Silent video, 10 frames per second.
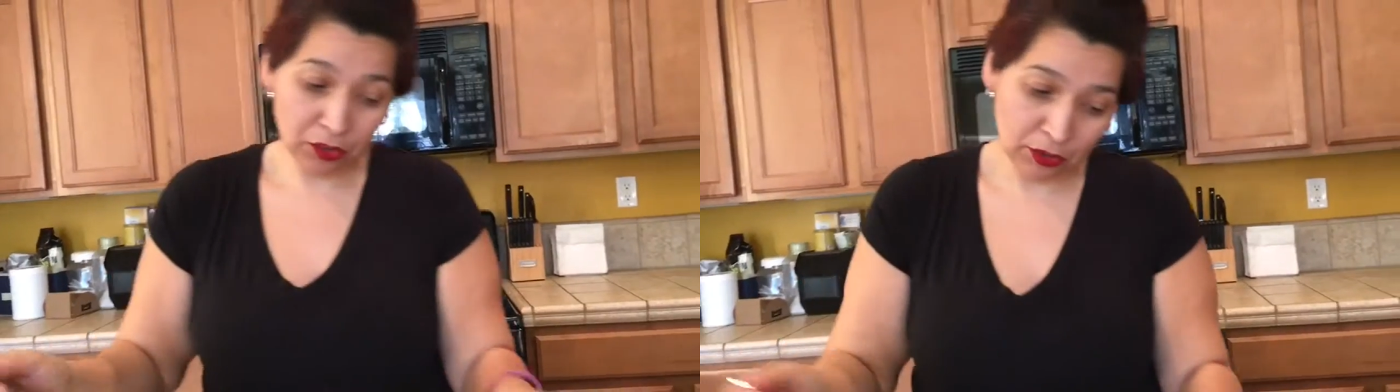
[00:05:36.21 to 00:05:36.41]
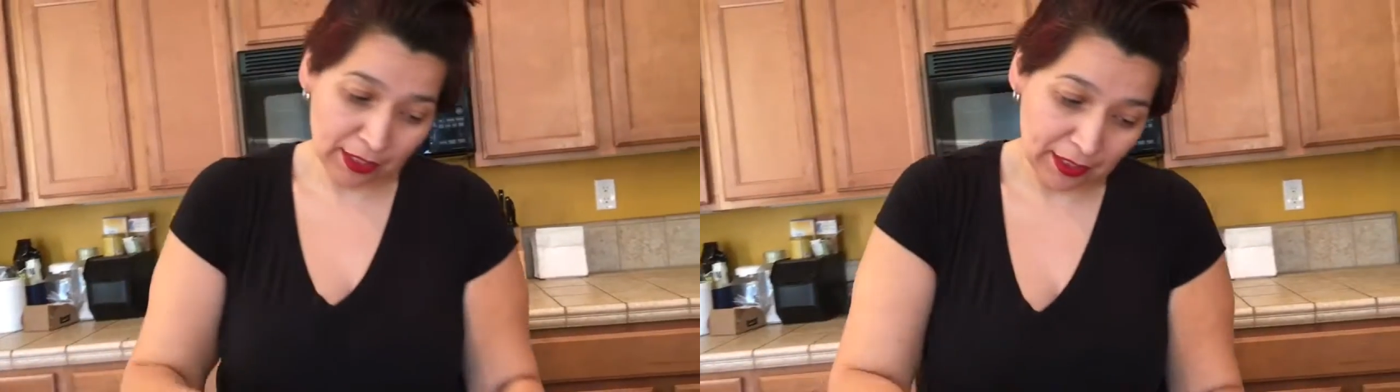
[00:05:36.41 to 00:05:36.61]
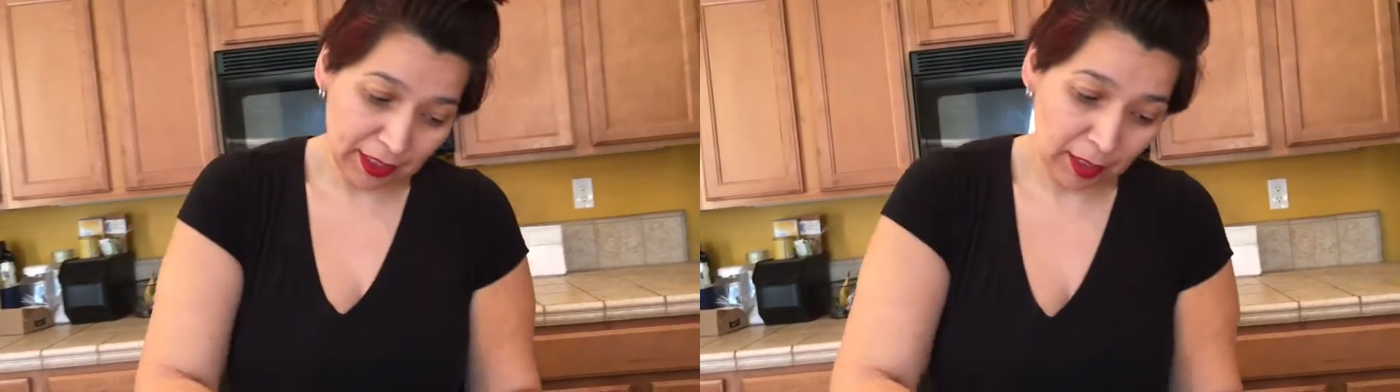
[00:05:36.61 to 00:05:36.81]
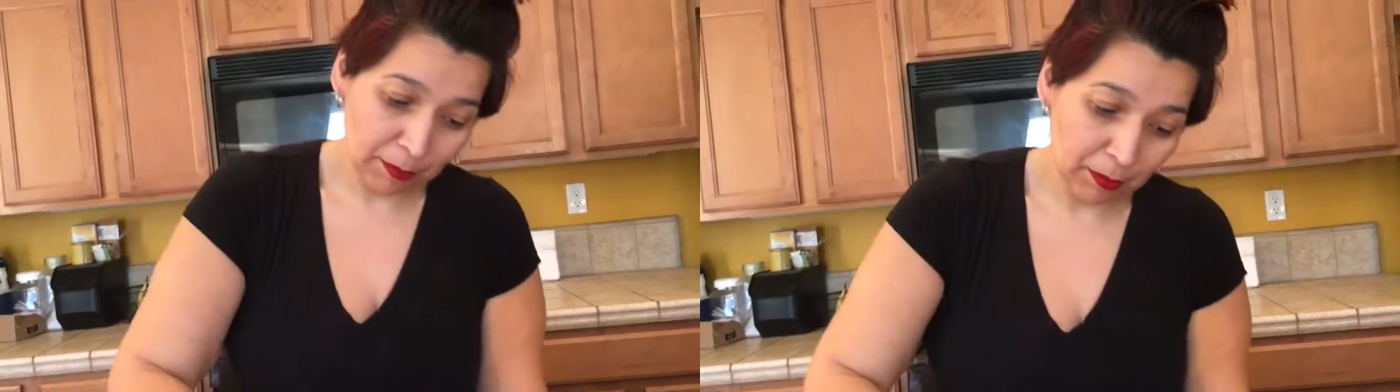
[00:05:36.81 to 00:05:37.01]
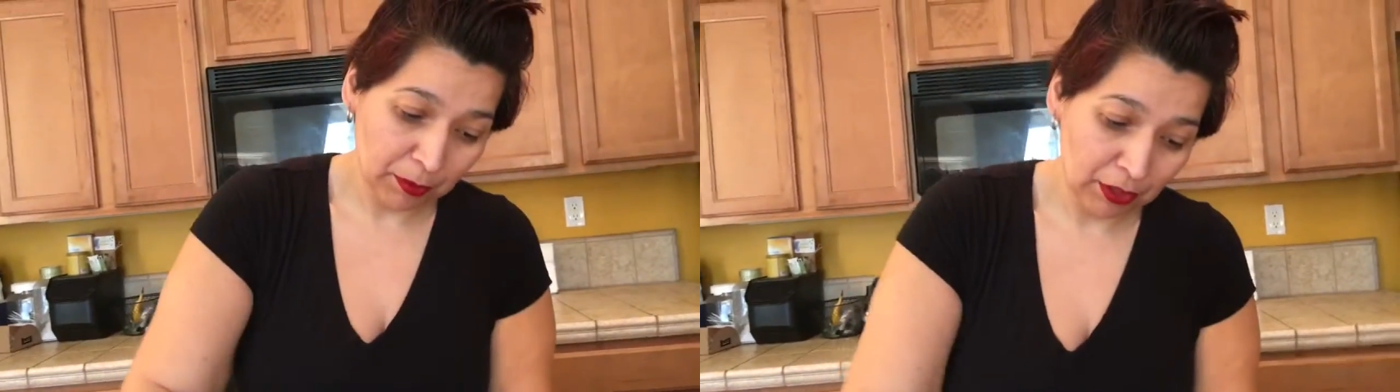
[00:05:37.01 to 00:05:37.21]
tries to
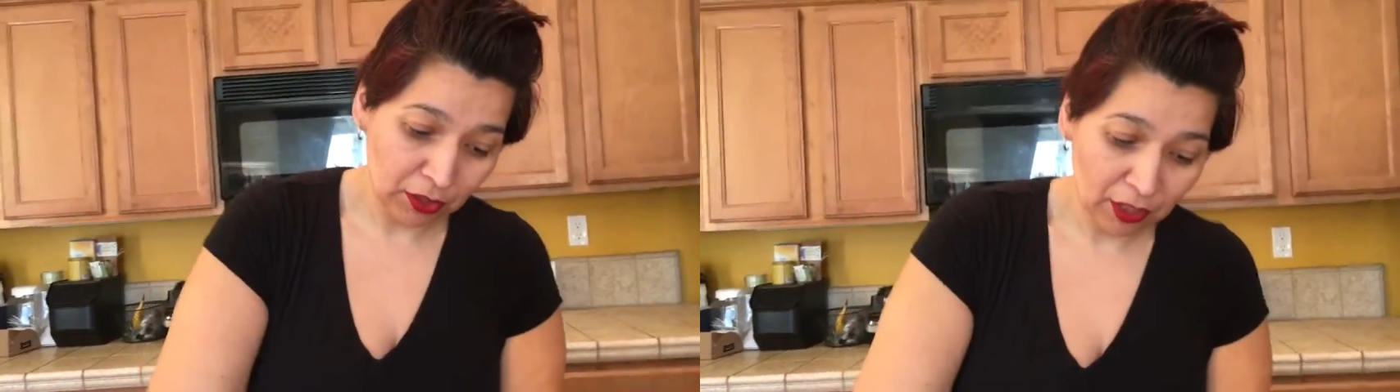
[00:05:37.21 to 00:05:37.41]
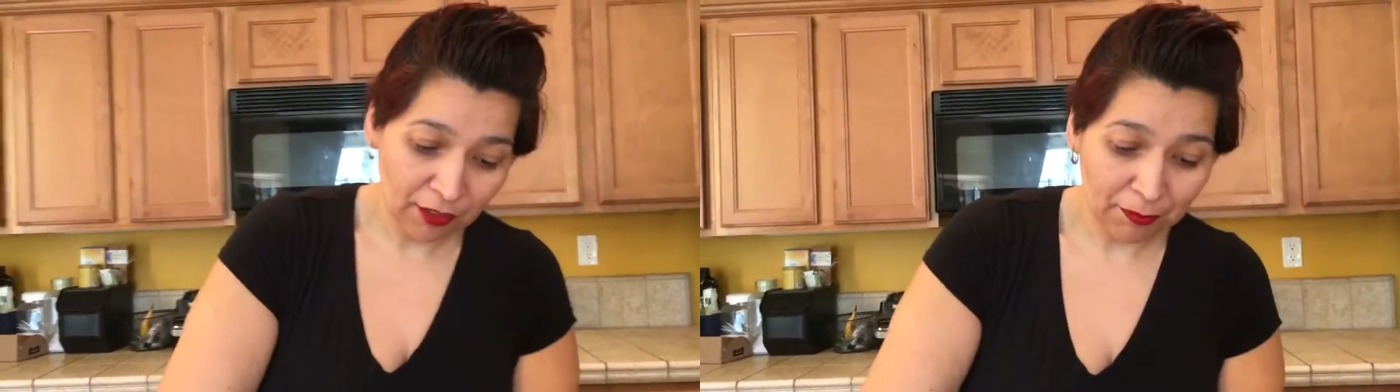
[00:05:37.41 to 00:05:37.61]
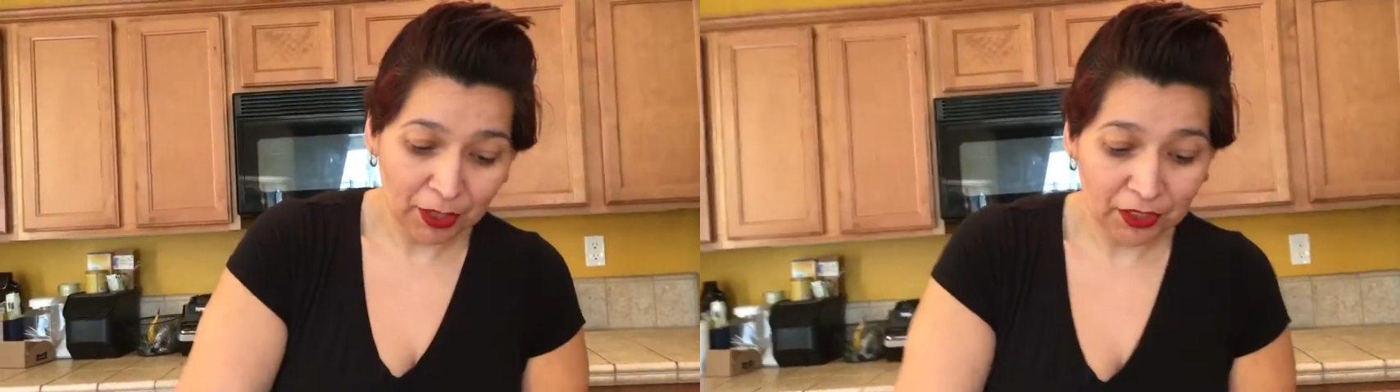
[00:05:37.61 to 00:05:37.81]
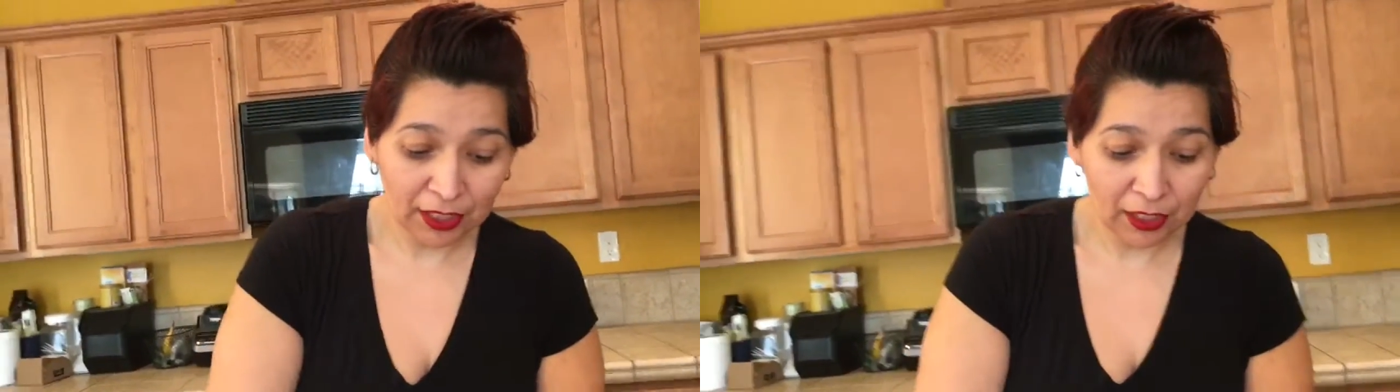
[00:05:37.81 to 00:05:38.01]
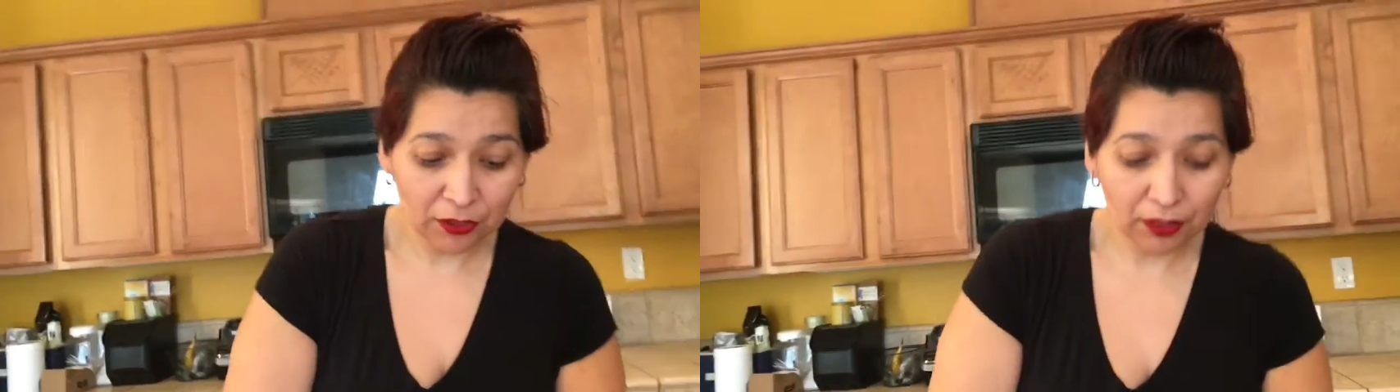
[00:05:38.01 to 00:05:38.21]
keep up with the softball
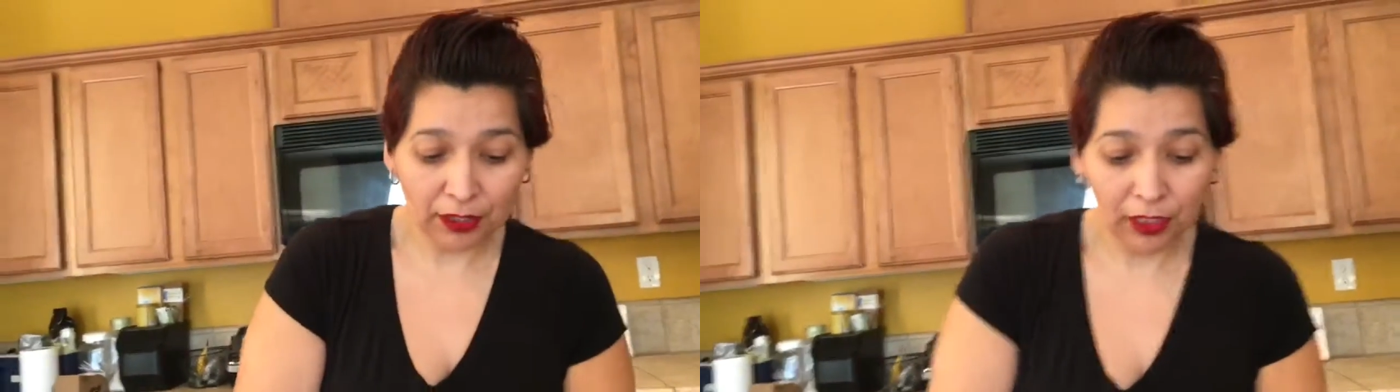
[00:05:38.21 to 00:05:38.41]
schedule and